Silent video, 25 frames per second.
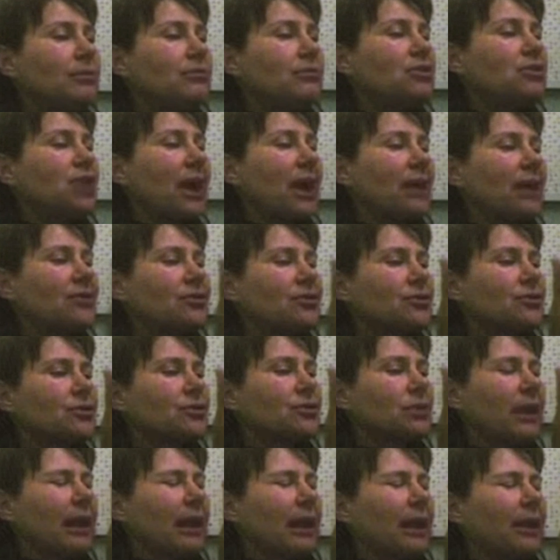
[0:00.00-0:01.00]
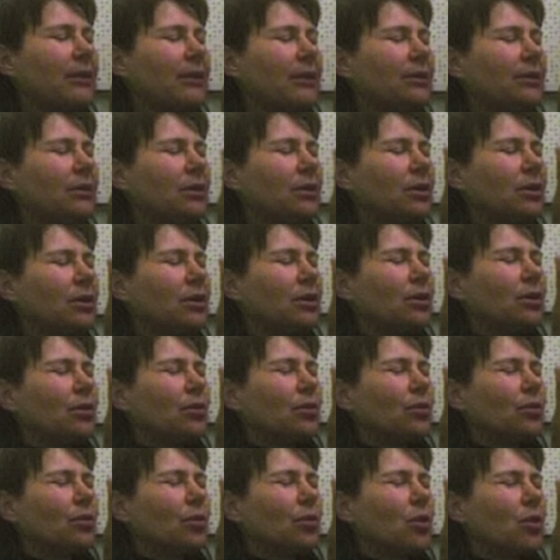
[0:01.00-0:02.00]
Jaskell and
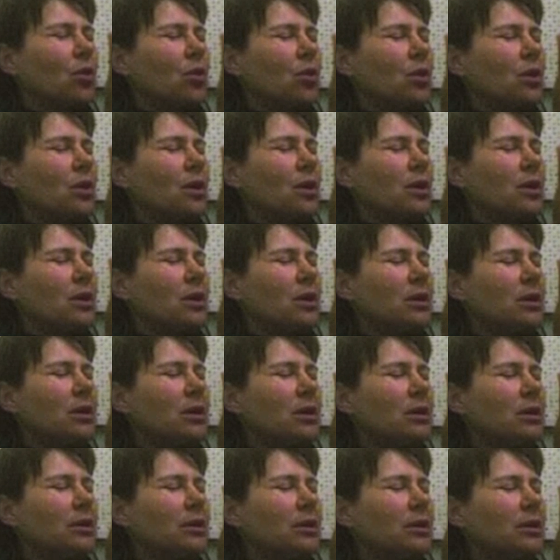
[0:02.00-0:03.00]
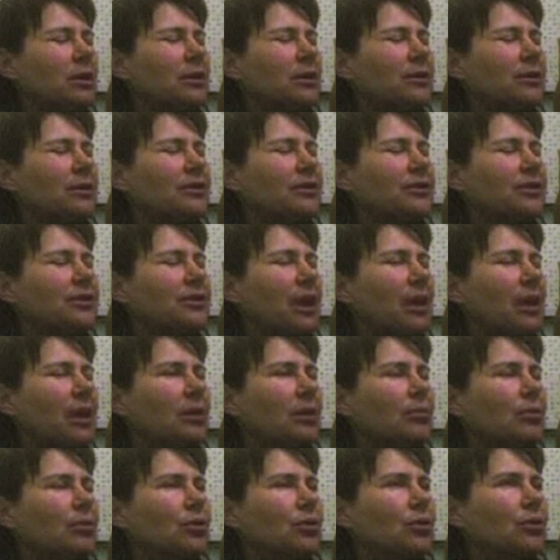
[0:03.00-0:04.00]
Roy
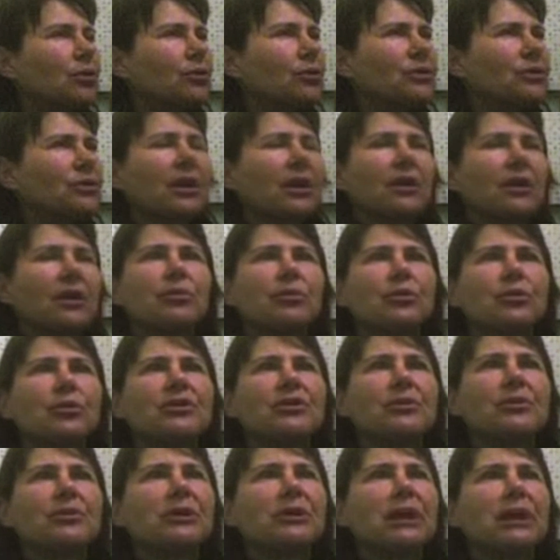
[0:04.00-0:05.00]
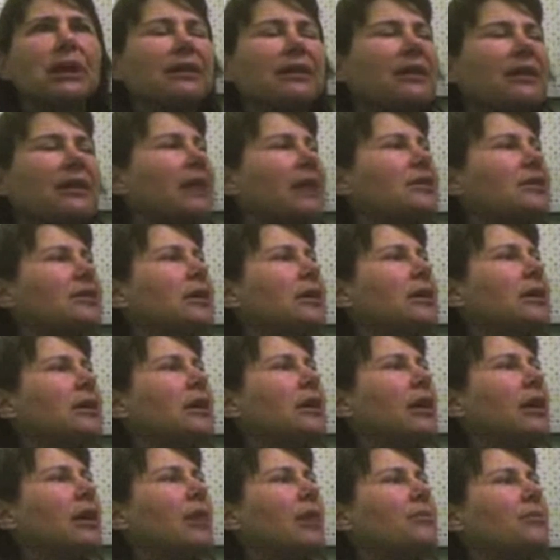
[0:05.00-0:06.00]
Suckaboo, something like that.
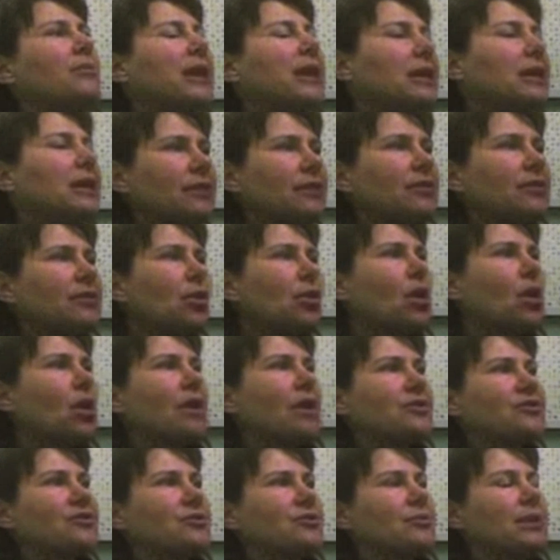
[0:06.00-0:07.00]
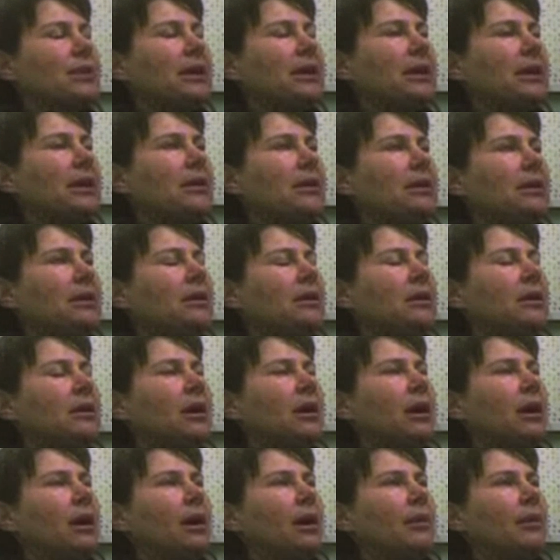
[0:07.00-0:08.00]
They lived across from me.
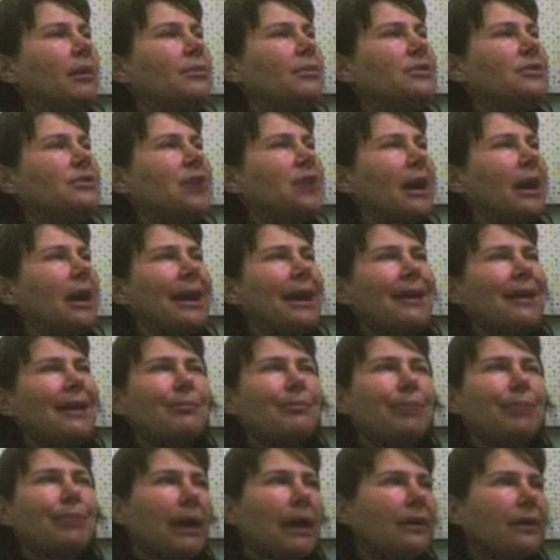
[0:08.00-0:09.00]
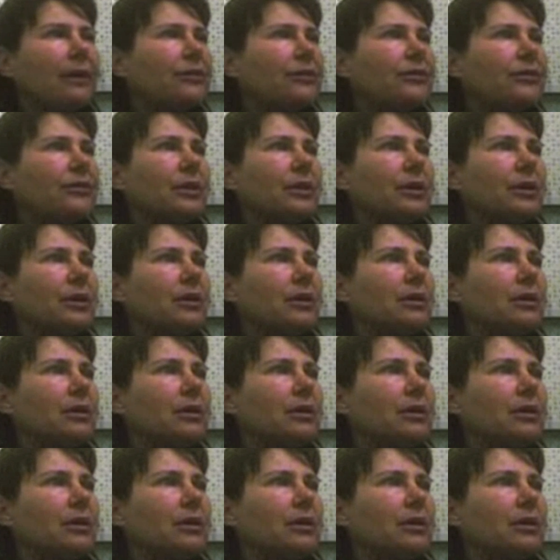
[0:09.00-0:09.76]
Diana Basta,